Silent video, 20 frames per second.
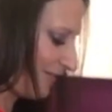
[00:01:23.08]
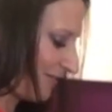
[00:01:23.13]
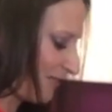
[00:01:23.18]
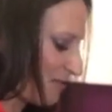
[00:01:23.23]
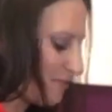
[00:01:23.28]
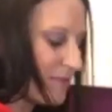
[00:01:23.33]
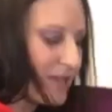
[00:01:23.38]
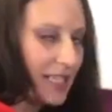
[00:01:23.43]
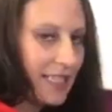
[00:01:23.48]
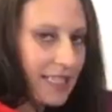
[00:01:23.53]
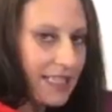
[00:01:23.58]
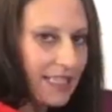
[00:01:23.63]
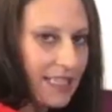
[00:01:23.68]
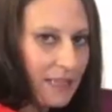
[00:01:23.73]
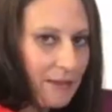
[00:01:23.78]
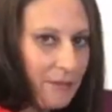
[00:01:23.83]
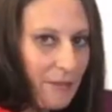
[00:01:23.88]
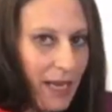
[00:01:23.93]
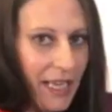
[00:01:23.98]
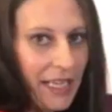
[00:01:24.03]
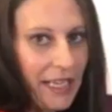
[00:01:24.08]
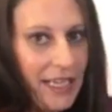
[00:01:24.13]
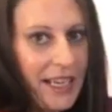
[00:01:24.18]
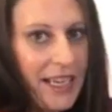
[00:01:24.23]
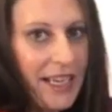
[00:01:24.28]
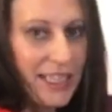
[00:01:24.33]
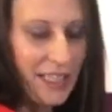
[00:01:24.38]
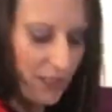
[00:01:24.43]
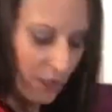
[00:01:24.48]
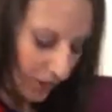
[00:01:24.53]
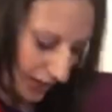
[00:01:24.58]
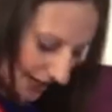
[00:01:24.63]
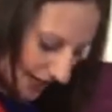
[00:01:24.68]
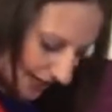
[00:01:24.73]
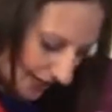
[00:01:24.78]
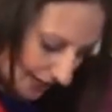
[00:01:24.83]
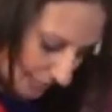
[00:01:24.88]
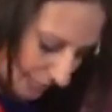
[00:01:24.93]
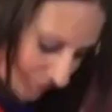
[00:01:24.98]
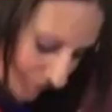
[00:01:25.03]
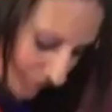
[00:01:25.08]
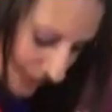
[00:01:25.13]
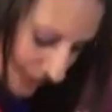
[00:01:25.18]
And if you missed it, so I got